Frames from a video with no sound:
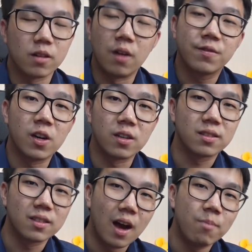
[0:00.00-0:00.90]
Of
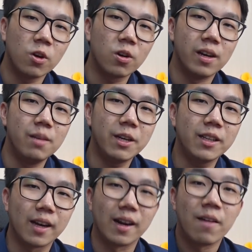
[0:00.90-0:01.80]
course, I'm not claiming
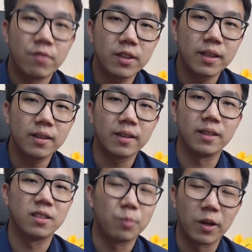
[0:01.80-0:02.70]
that everything that
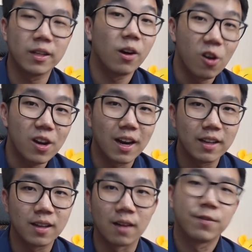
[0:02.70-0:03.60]
is spreading
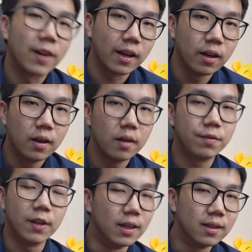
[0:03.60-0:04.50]
online are FUD,
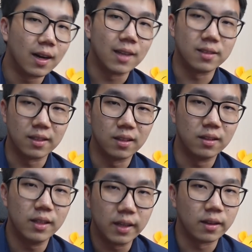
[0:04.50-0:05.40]
fear,
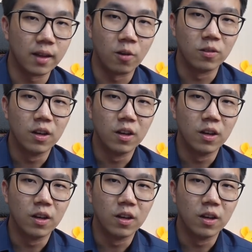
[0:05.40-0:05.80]
uncertainty, and doubt.